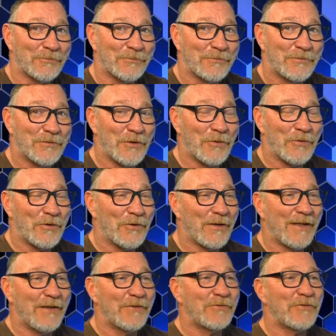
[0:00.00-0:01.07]
So there
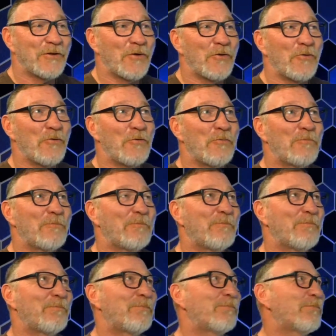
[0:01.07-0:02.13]
is no
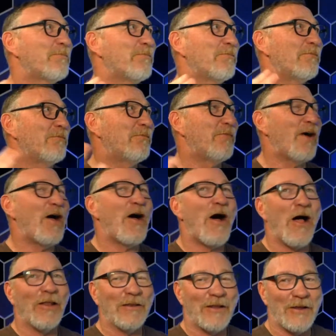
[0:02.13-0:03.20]

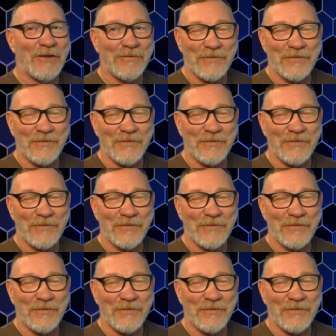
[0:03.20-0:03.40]
Valhalla.